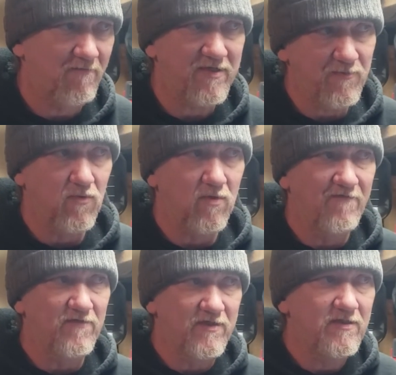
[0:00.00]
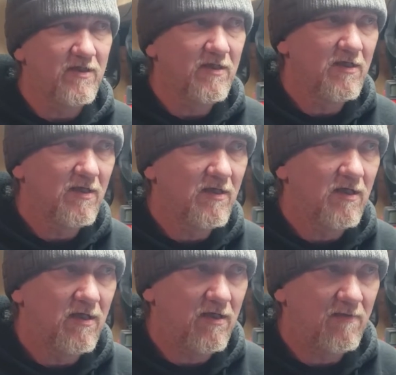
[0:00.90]
people, roughly,
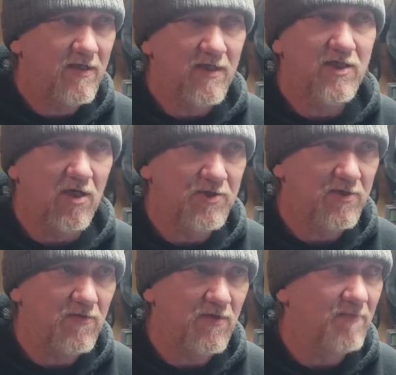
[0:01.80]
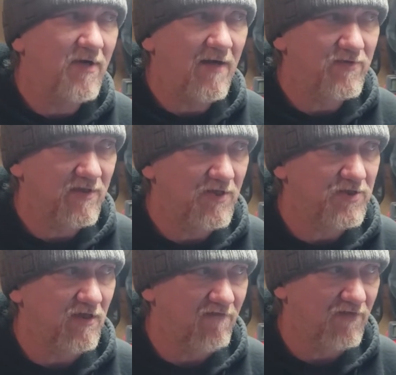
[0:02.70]
in a country with a
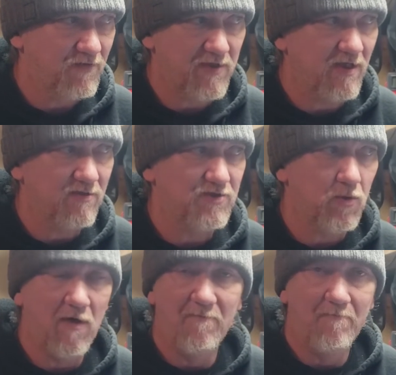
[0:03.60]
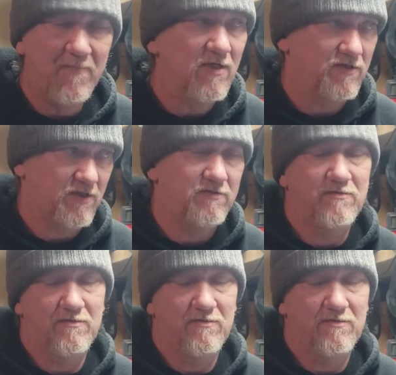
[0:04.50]
population over 312 million